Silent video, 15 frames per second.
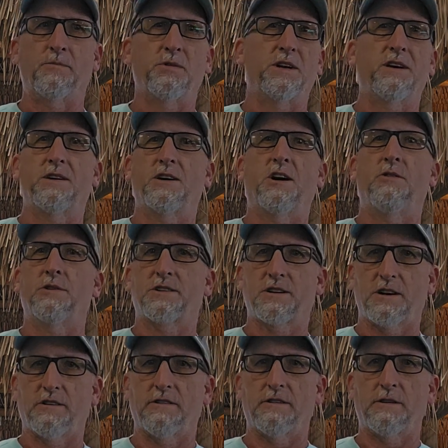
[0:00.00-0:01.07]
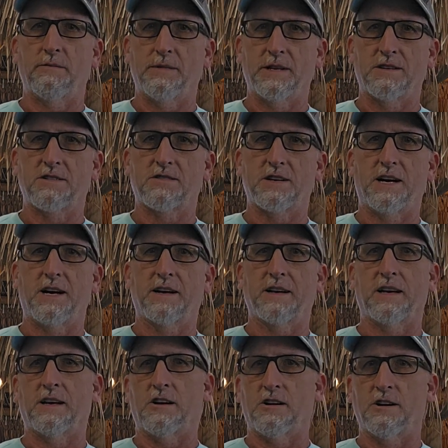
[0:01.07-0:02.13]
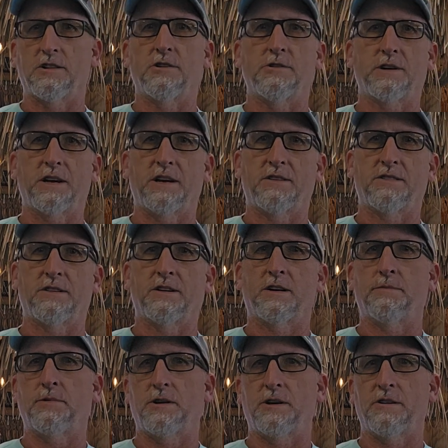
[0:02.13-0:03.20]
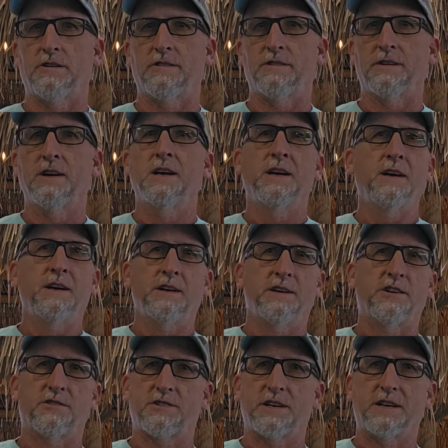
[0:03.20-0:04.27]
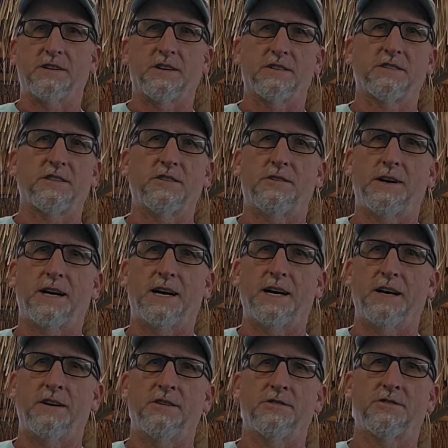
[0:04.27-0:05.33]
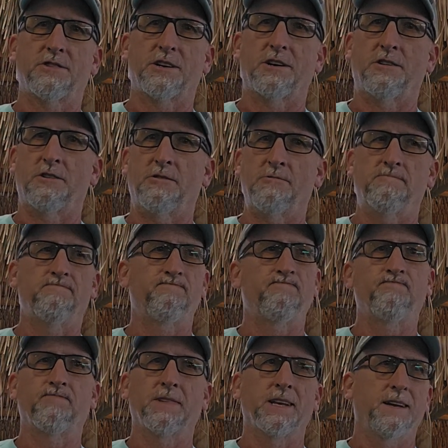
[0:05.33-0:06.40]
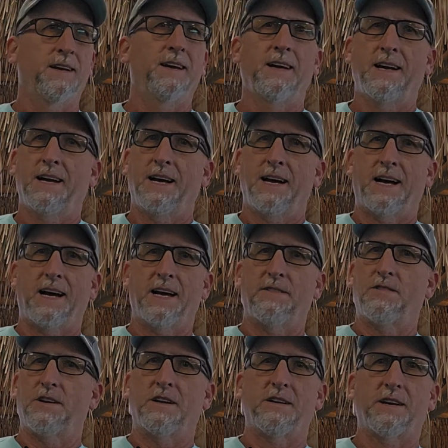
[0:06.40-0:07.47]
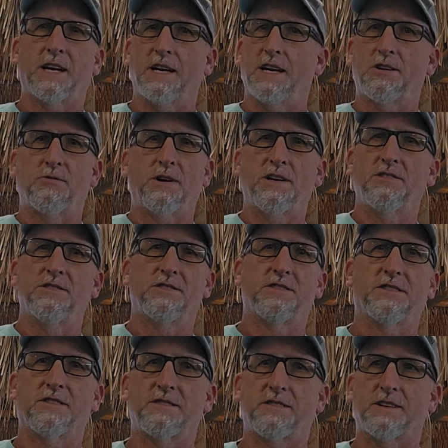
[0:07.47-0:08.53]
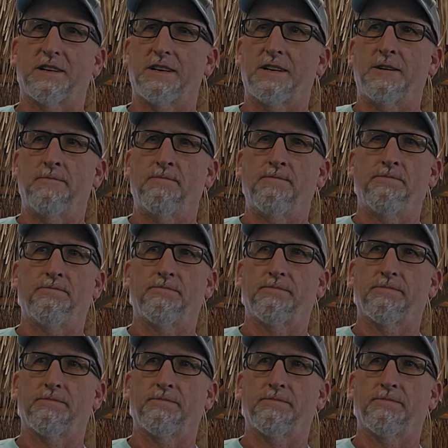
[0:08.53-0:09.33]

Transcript: We always carry them in stock at our location up here near Sandusky, Ohio. So if you got any questions, just I'll